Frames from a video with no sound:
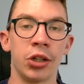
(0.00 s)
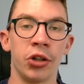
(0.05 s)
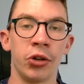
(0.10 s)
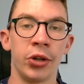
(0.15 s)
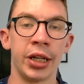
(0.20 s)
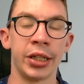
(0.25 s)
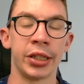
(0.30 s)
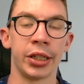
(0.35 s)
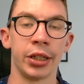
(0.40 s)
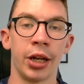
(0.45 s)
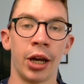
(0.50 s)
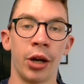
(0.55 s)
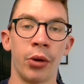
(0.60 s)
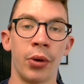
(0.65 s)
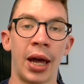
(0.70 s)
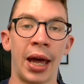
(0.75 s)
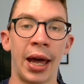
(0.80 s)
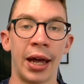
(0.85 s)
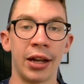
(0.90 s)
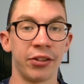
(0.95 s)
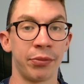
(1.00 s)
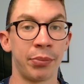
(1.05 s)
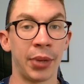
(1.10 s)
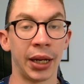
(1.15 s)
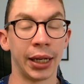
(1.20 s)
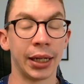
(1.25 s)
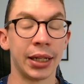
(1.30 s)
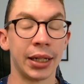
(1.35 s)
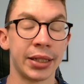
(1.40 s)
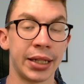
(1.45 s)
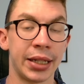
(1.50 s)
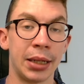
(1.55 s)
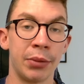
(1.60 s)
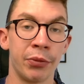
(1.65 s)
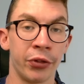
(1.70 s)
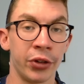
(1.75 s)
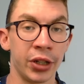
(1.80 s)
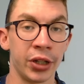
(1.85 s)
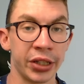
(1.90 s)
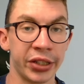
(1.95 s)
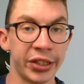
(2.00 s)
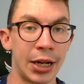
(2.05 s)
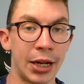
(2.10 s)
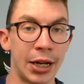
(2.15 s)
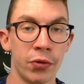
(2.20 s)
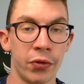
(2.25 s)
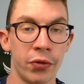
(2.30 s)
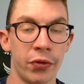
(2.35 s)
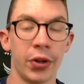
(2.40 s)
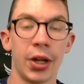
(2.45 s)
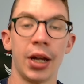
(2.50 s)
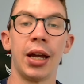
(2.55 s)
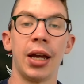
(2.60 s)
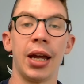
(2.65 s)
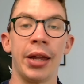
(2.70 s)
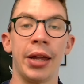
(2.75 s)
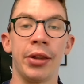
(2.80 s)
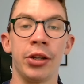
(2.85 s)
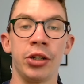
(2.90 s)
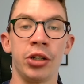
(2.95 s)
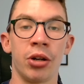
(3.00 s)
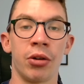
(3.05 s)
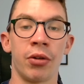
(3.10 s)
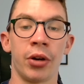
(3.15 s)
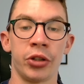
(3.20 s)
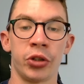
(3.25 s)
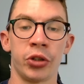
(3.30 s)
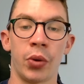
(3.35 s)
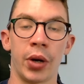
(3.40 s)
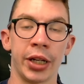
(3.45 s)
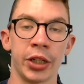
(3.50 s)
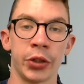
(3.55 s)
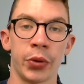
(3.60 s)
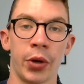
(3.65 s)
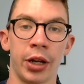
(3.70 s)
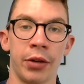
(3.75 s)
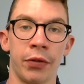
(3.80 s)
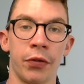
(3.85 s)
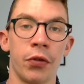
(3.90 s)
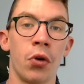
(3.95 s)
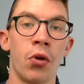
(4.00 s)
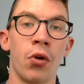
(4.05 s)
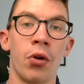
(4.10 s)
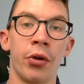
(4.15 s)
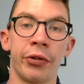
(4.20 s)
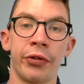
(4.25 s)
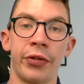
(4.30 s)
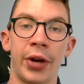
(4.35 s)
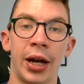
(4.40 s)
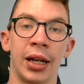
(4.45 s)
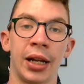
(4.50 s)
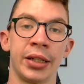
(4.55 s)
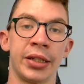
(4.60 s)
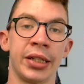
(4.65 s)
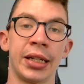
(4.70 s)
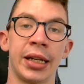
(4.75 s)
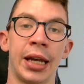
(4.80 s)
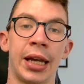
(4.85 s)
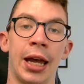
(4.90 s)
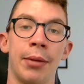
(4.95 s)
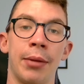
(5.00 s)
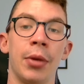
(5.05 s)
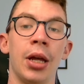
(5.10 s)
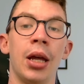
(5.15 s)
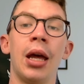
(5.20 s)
you need to know ahead of picking a team for yourself in the Euro 2024 fantasy game.